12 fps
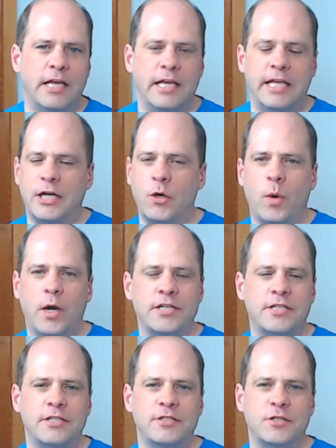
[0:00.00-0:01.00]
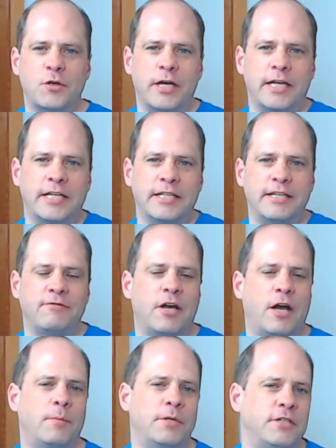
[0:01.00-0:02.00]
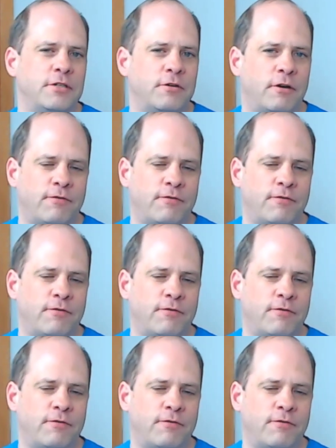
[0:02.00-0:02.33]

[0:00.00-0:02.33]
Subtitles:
Any questions, go ahead and leave comments either on